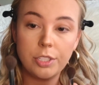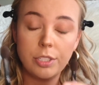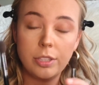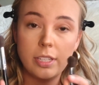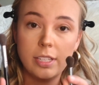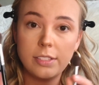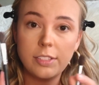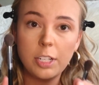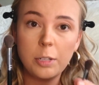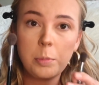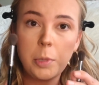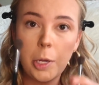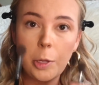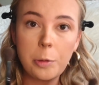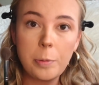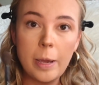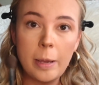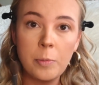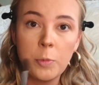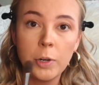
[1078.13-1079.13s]
These are both
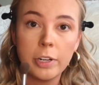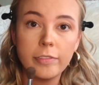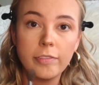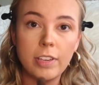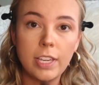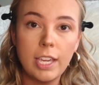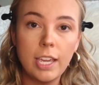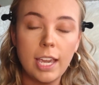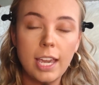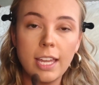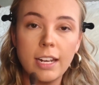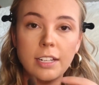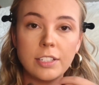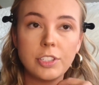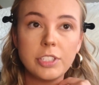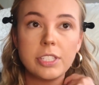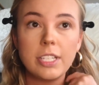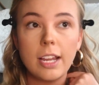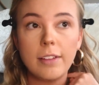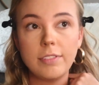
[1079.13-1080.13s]
by Morphe, and I
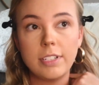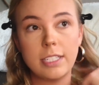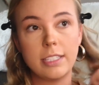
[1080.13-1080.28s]
just have to